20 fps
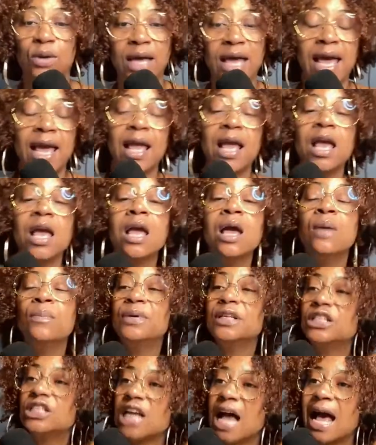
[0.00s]
okay?
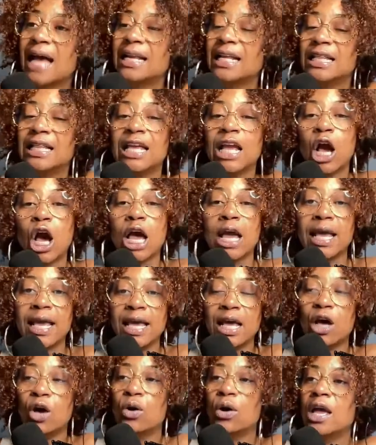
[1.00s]
But Johnny Leon
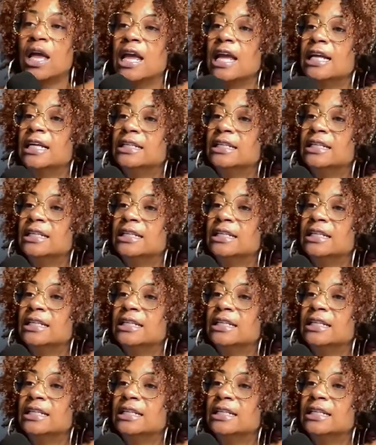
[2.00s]
Hill